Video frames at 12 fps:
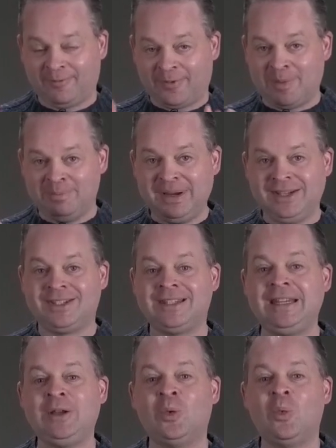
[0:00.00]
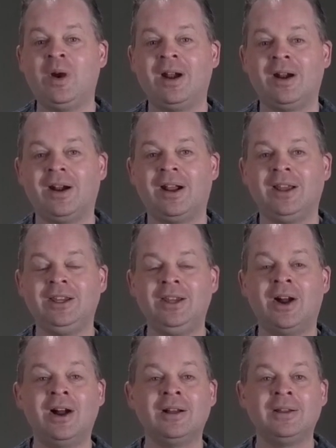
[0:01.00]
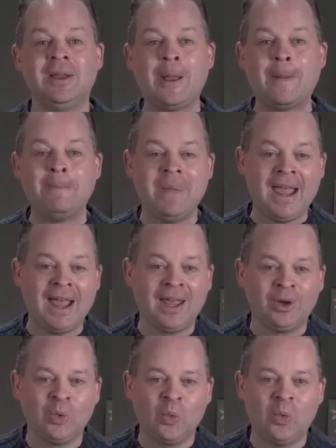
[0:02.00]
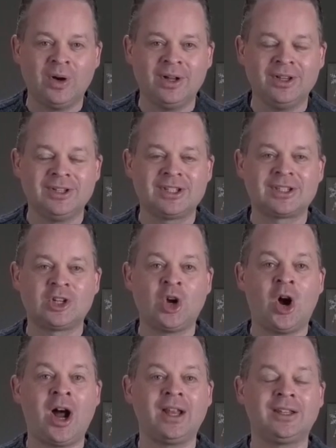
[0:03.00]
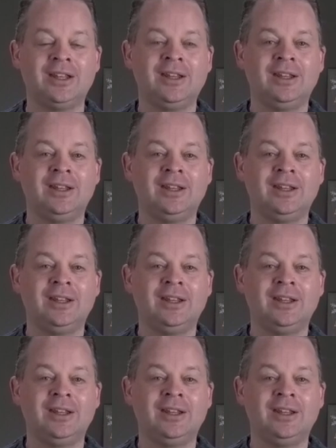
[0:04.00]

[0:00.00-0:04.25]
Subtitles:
from BC where a young man was caught